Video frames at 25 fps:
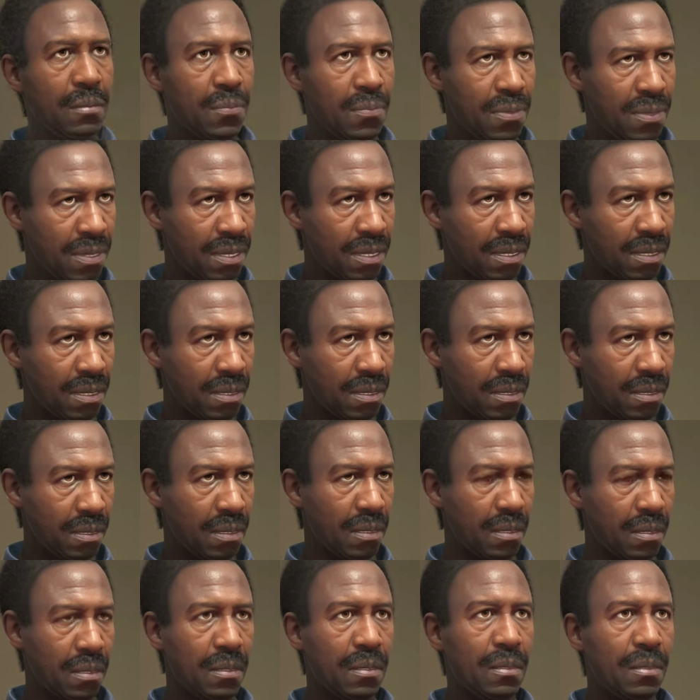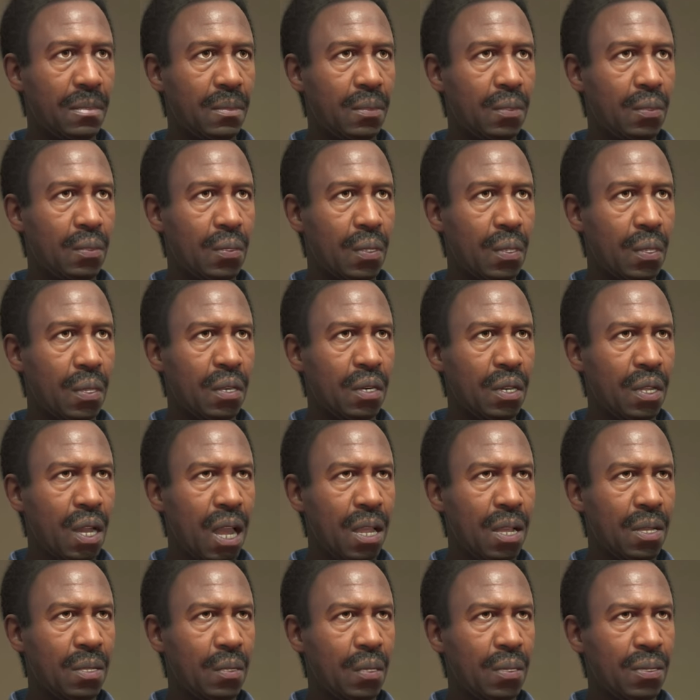Good thinking. You can
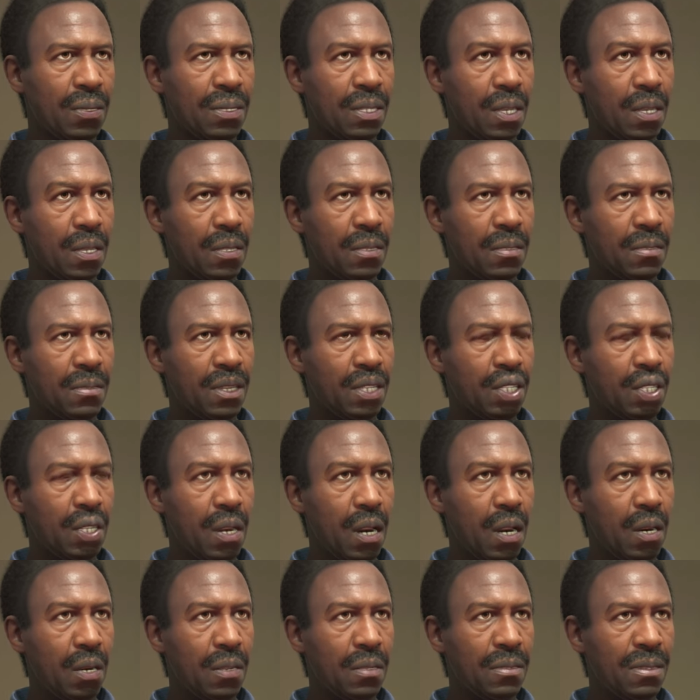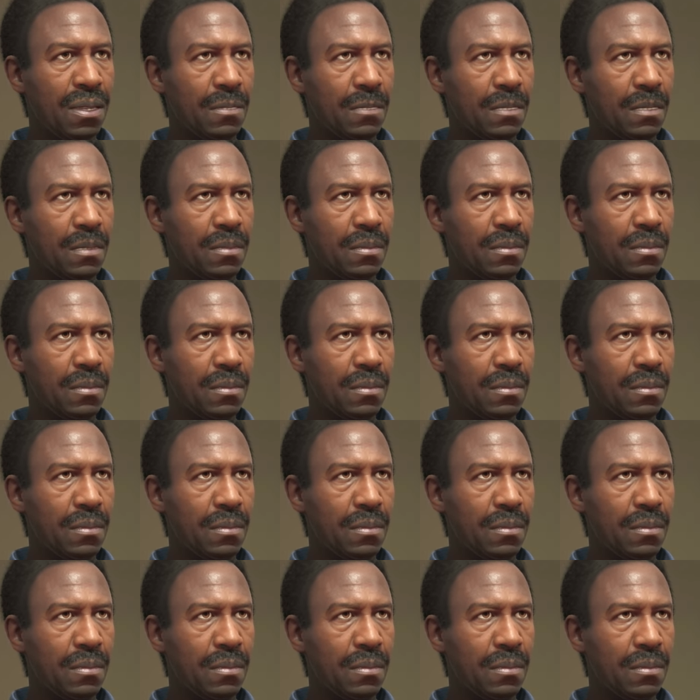try to squeeze a confession out of him.